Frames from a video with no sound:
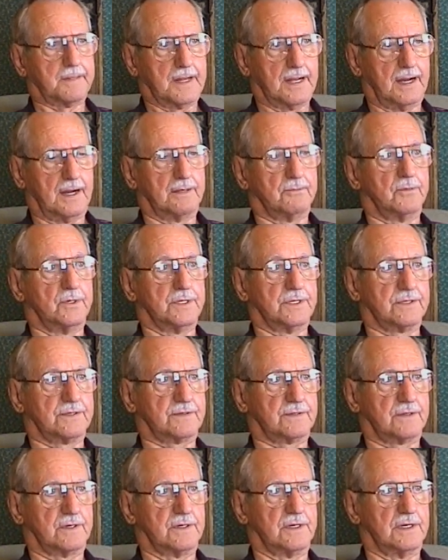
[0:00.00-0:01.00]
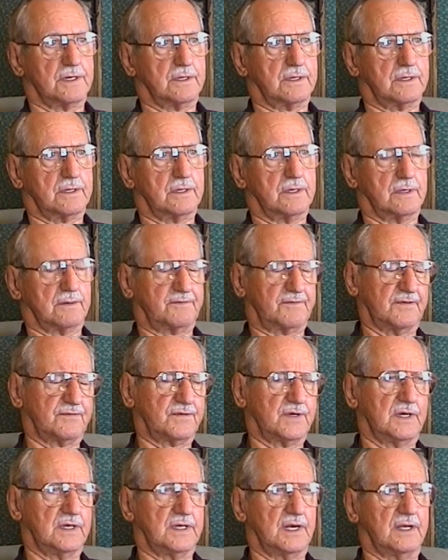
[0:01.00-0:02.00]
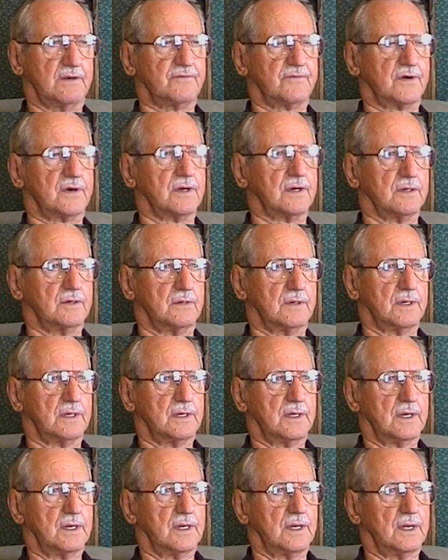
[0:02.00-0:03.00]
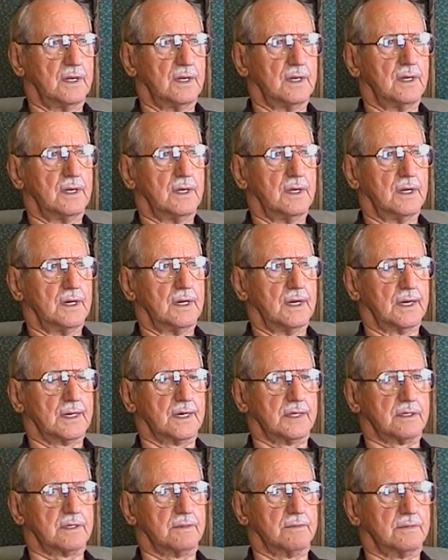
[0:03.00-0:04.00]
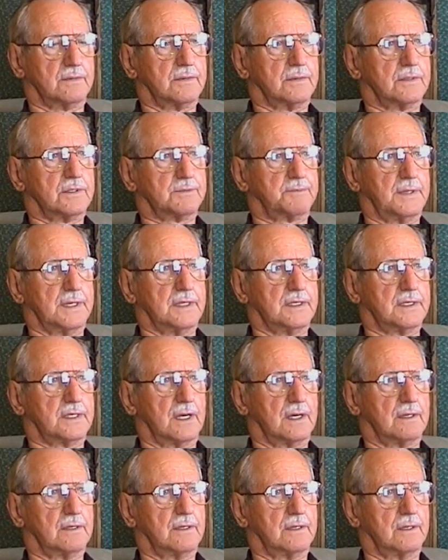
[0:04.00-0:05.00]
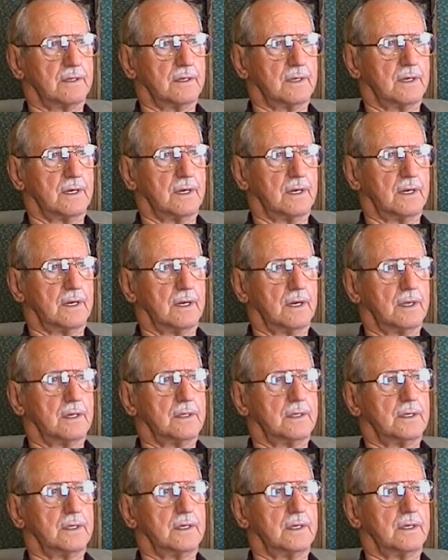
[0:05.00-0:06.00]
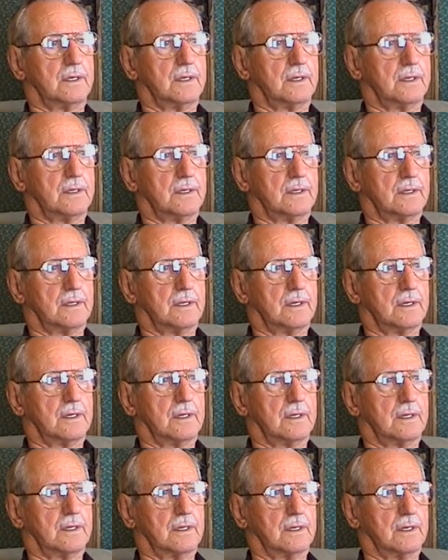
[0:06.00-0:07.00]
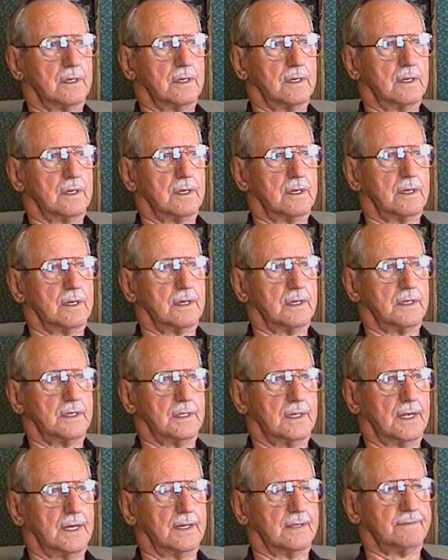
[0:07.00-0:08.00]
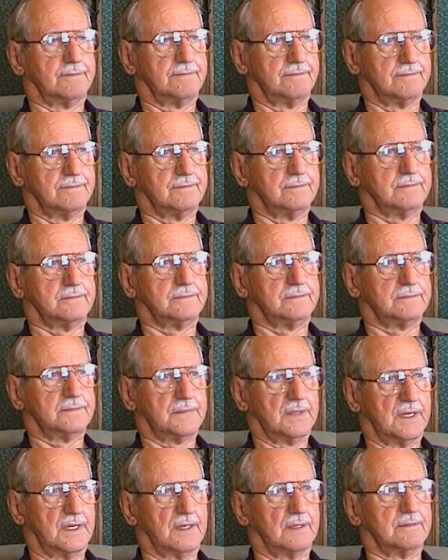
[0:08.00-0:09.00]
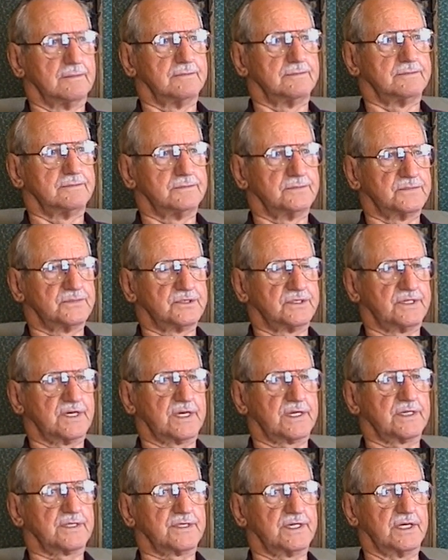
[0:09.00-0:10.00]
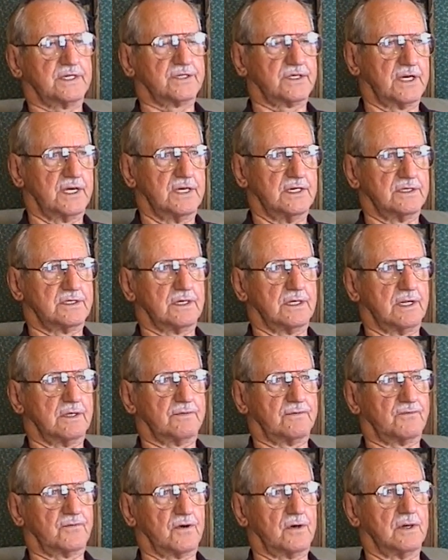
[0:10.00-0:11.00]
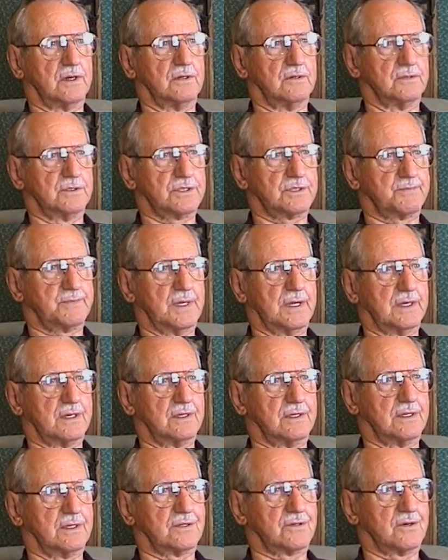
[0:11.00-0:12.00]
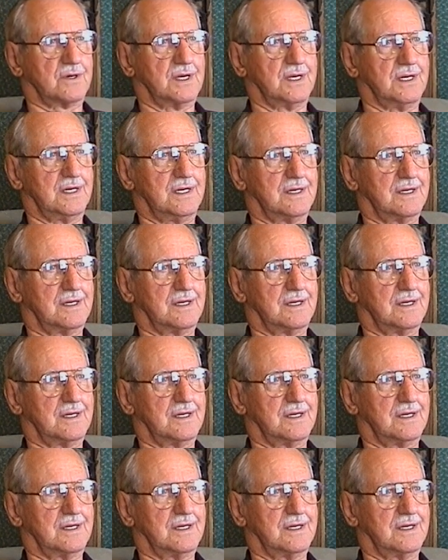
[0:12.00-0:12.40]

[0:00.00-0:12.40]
Yeah, with this 30 or uh, 15 day furlough. I So you stood on the train for three days to get back to East Coast to Yeah, see her before you Yeah. shipped out? six, six days of that furlough was spent on the train.